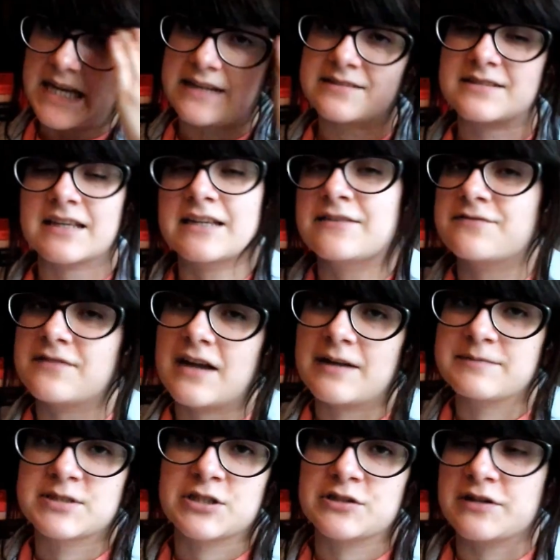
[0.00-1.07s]
yes, and
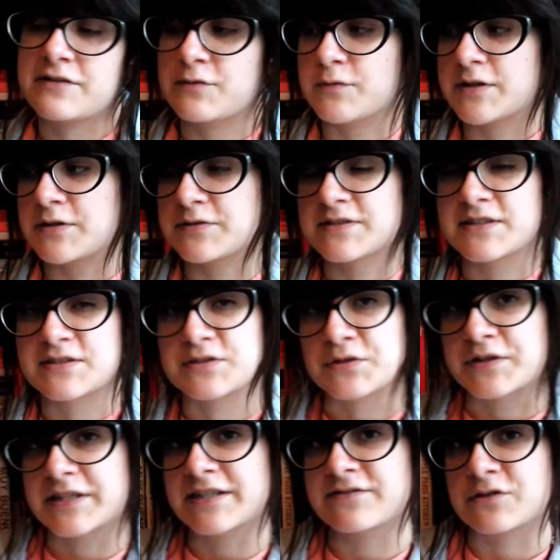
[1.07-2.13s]
I'm sure everyone knows the
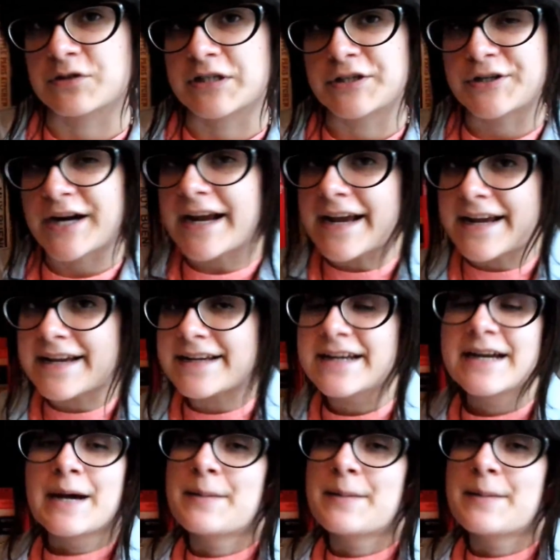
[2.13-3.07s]
story of Dorian Gray.